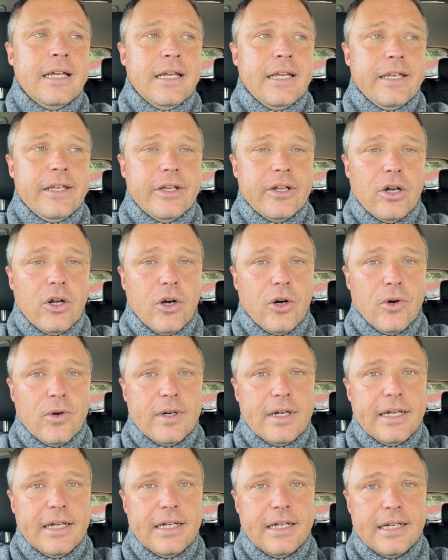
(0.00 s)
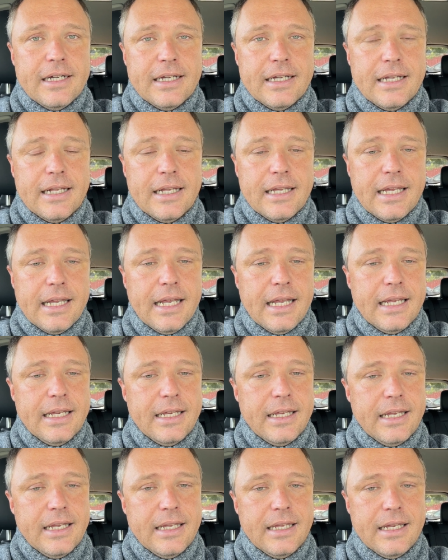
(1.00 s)
You know,
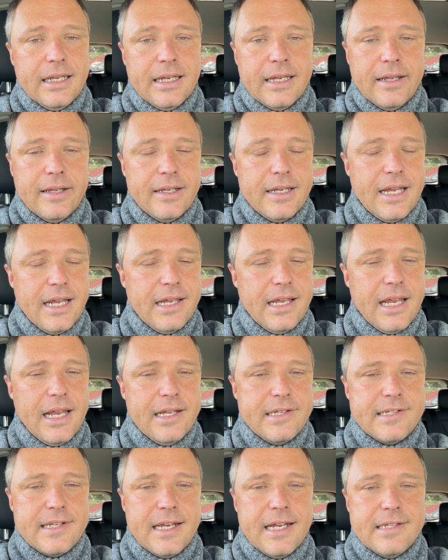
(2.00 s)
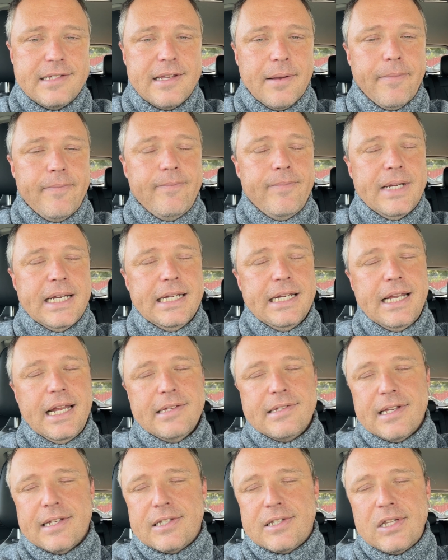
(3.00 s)
it's
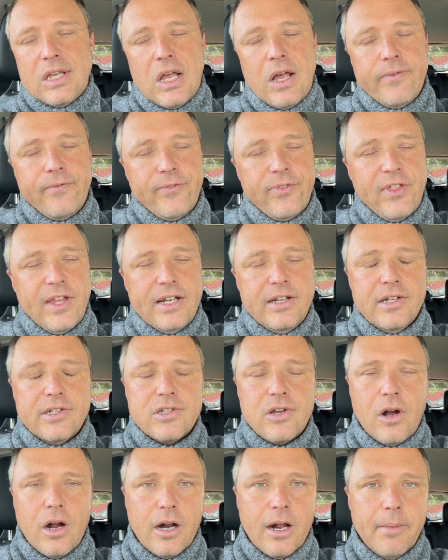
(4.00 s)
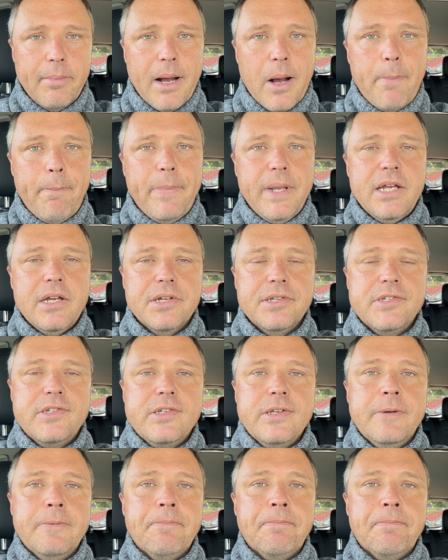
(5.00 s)
a tough thing to talk about because